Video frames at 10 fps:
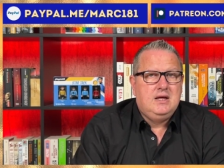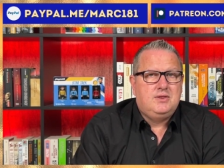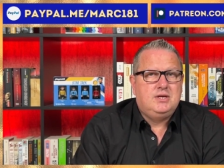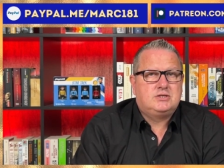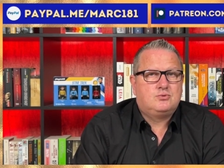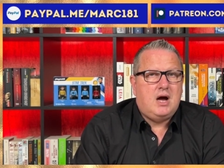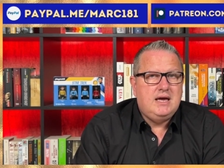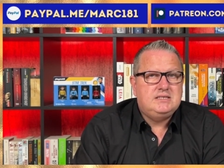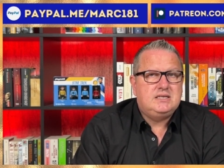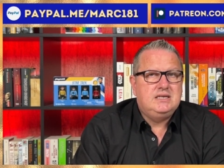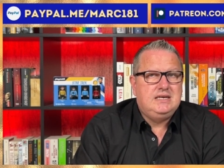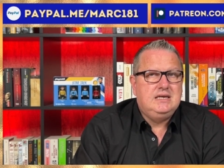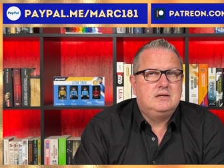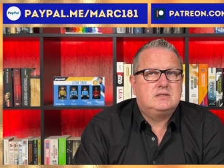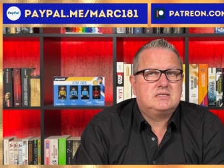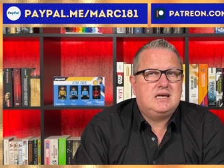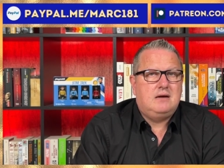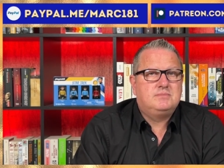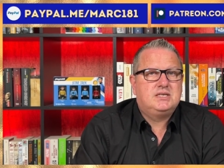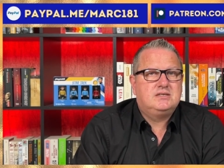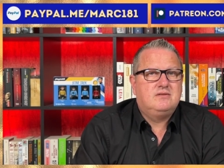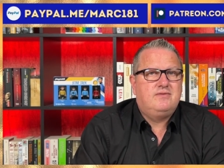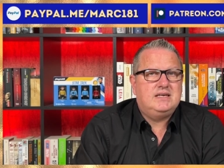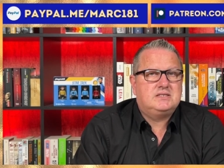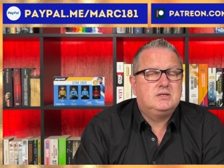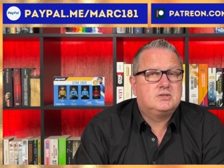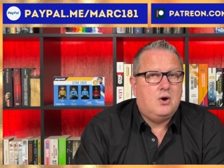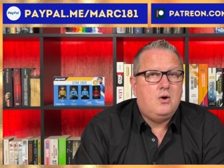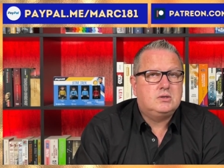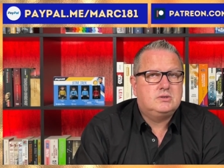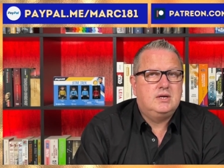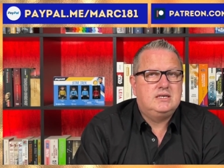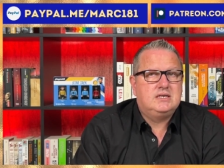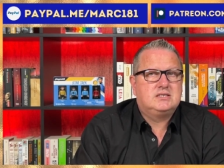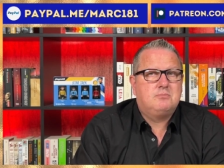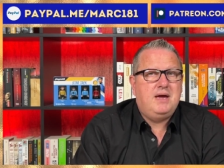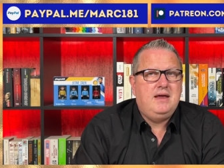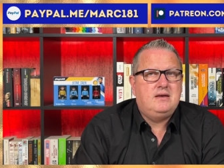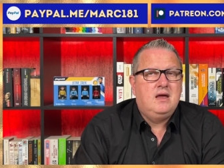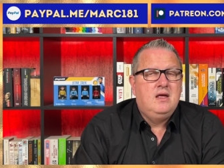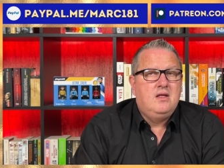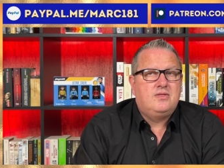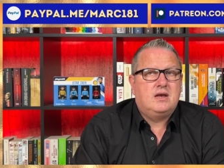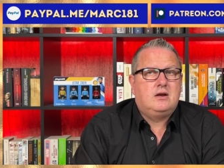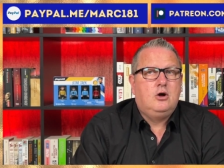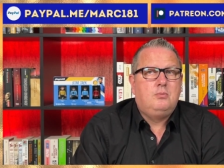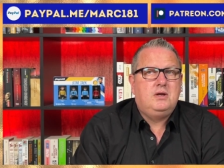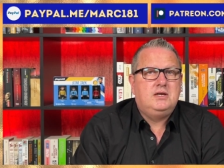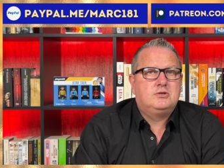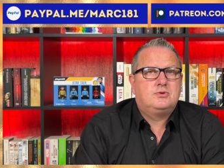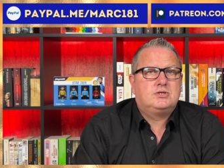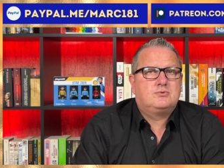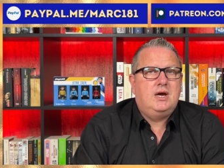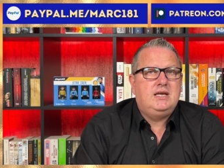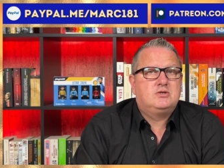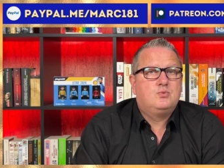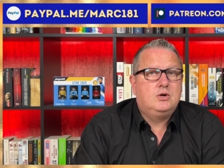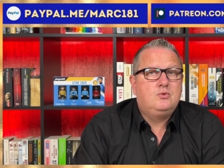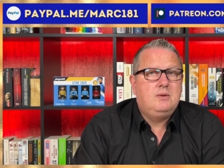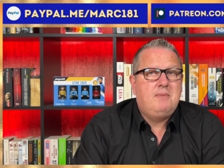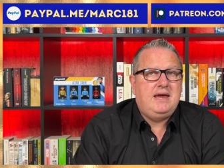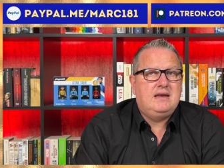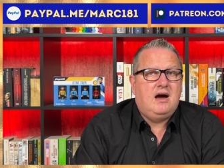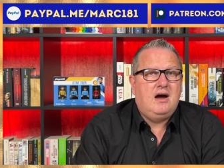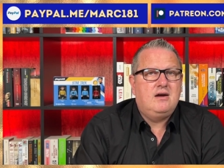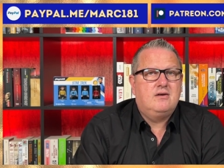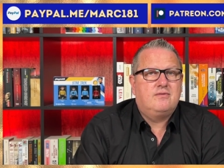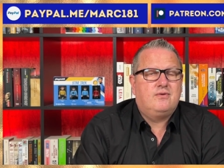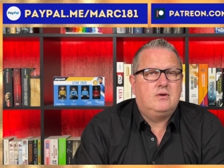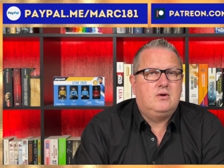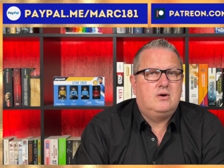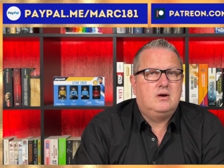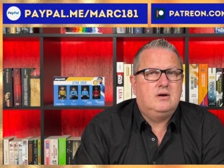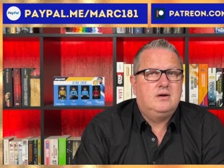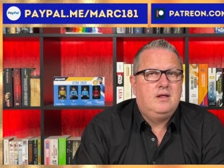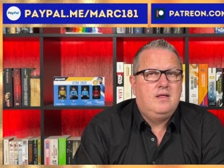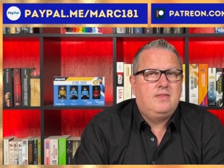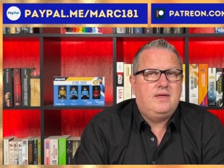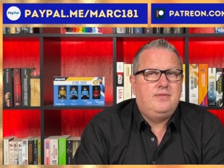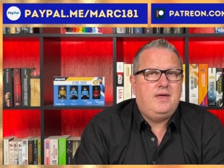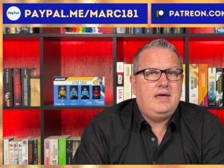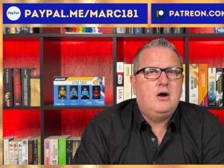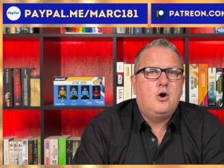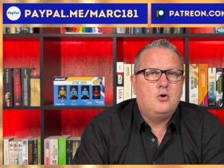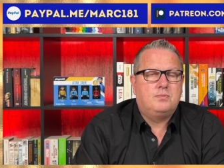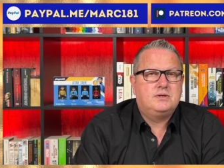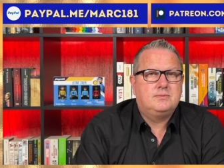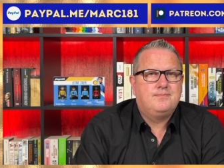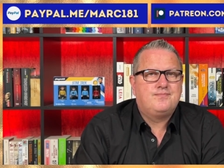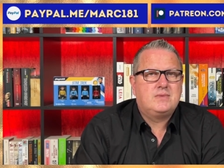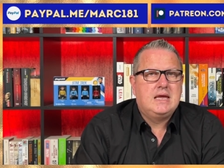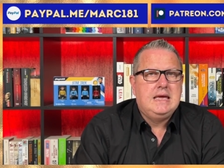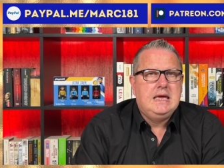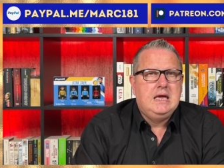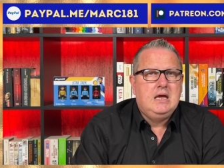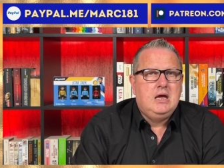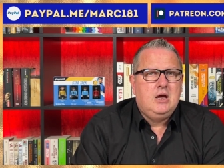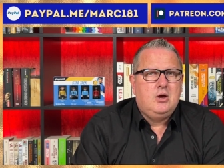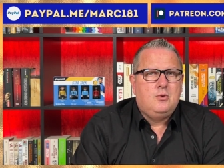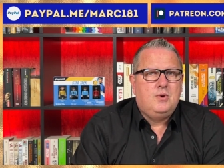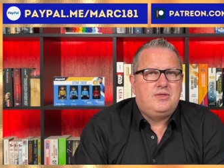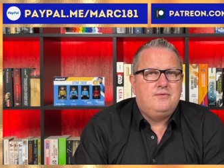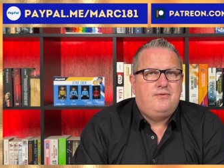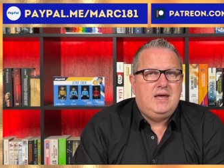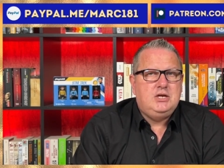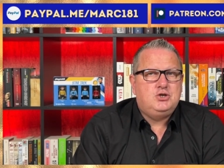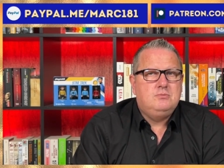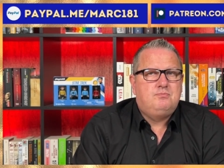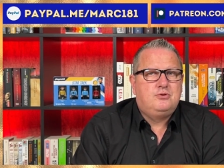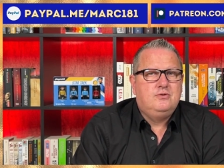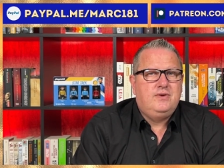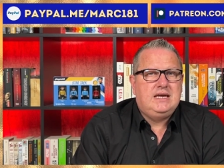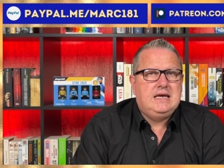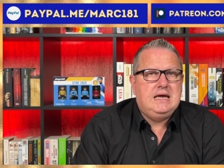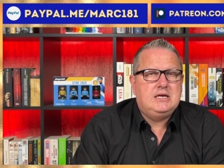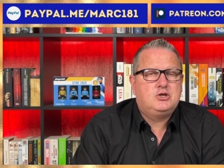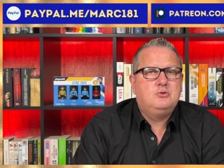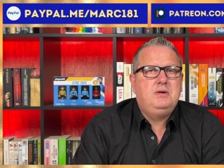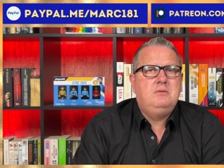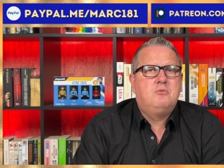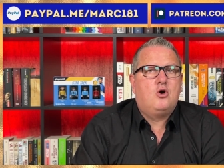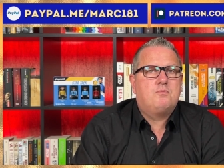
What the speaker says: This rise in yields comes as investors also anticipate that global interest rates will remain higher for longer than they hoped. With inflation proving to be more